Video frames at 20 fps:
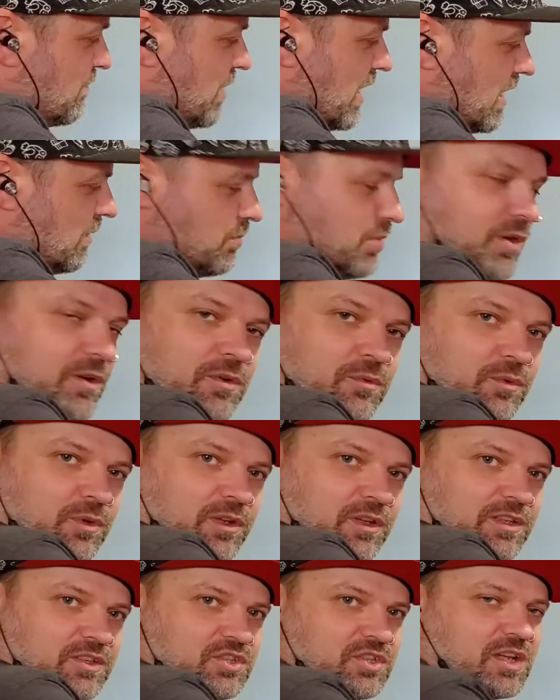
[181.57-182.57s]
the paper
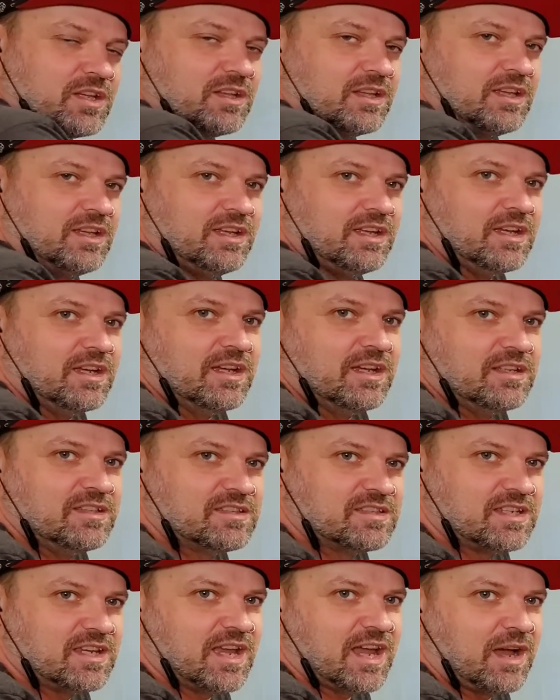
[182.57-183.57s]
really gently and
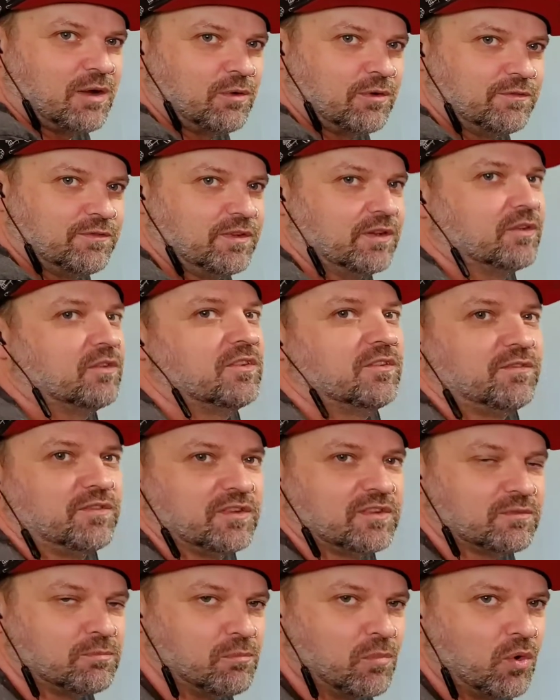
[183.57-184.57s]
see how it feels. If
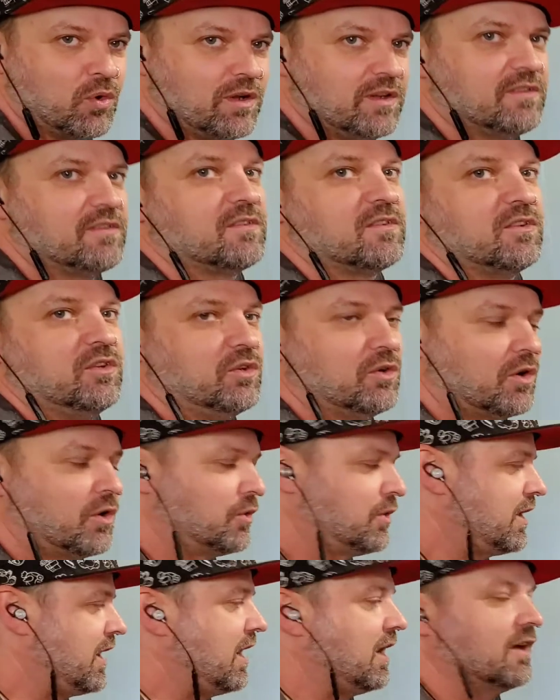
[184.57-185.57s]
it's moist, you're
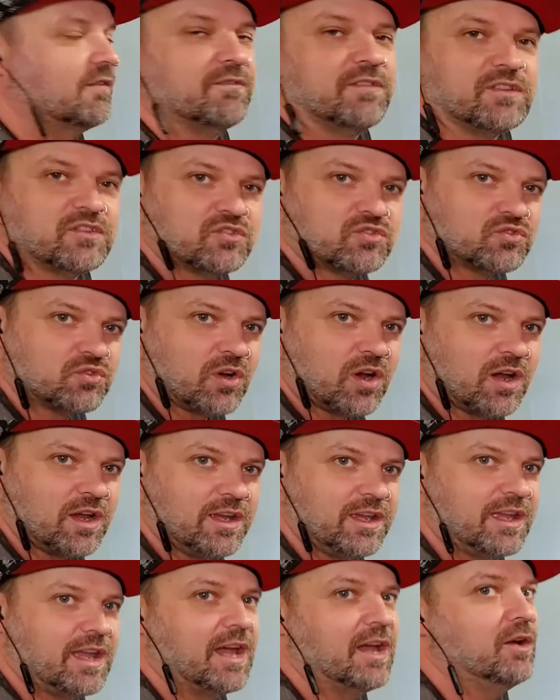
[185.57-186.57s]
okay. If it's
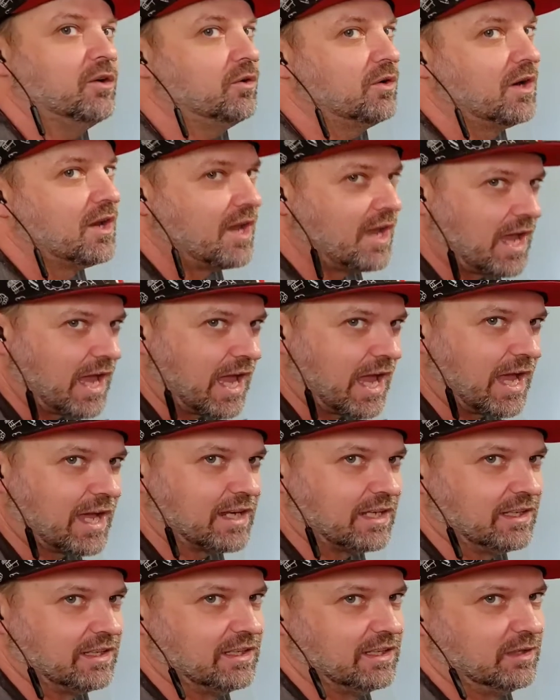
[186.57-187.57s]
drying out,
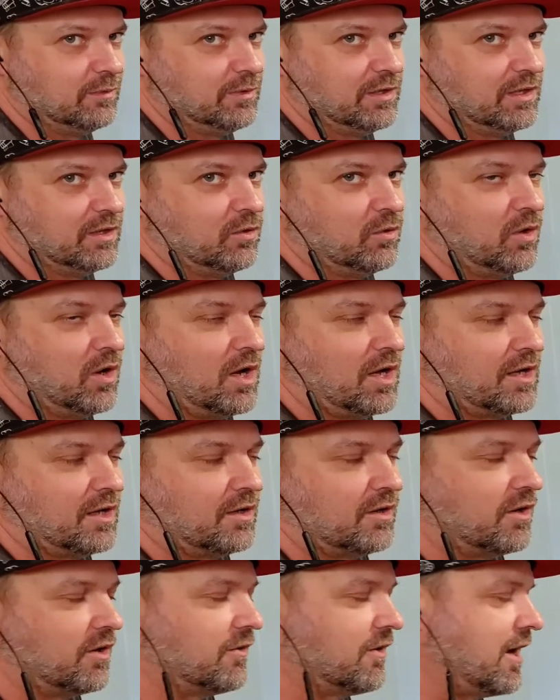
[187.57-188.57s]
add a little bit of
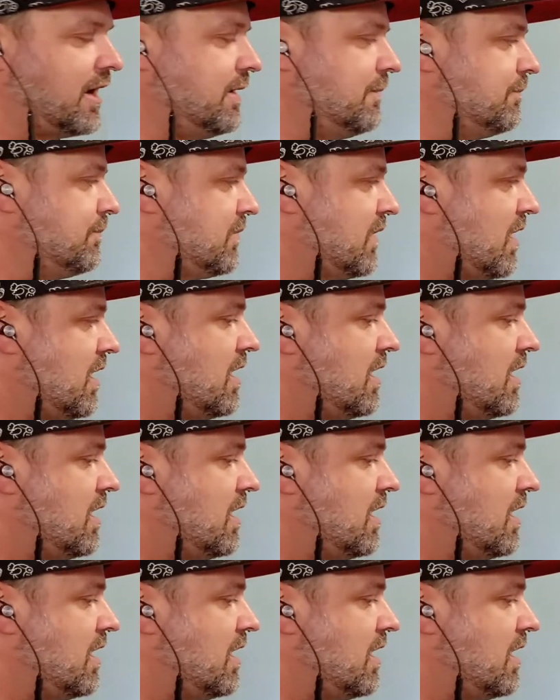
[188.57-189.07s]
water, alright?